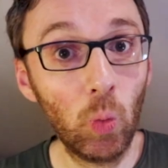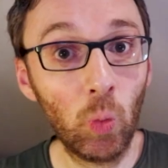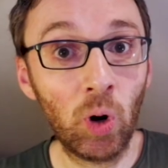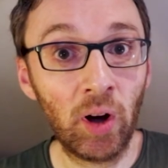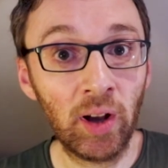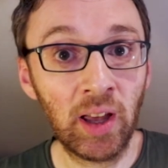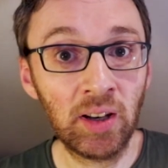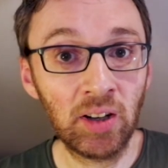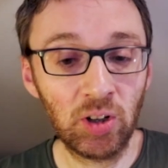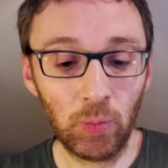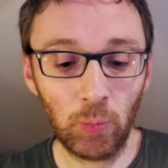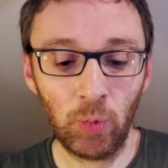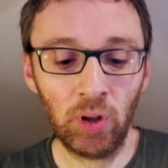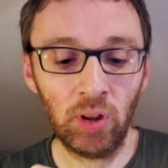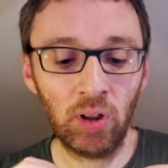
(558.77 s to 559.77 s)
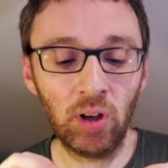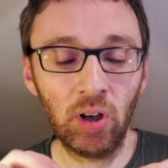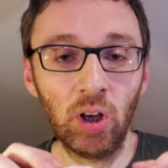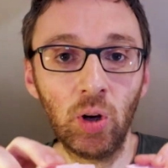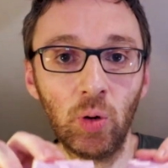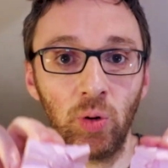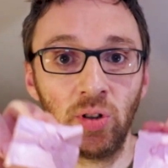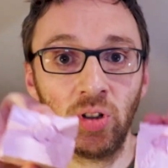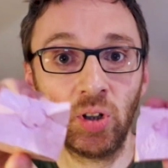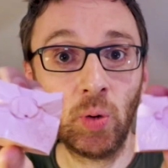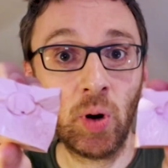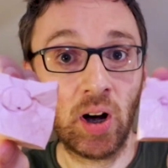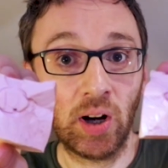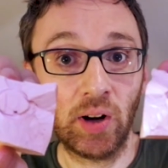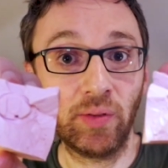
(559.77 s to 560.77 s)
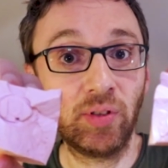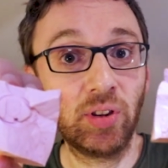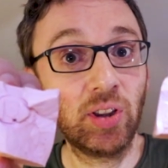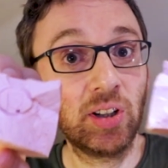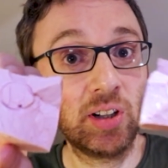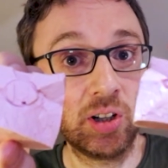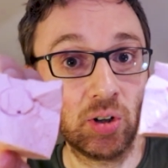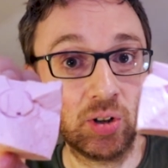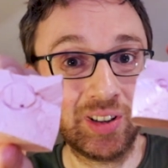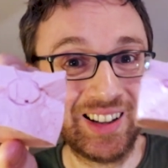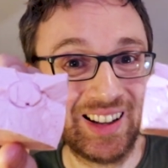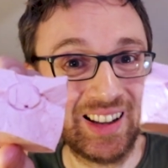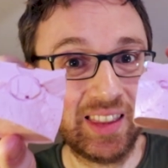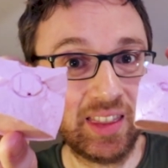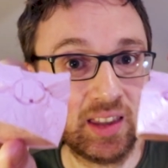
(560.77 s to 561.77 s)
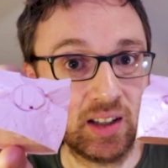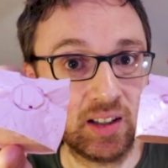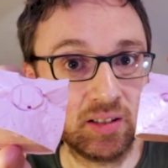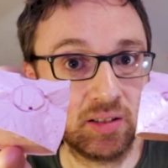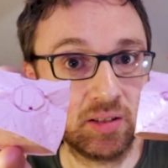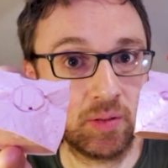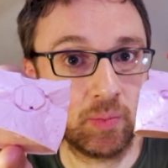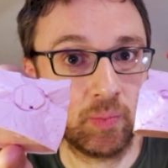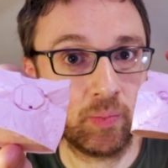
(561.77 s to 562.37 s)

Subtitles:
What I ended up with was two halves that looked like this.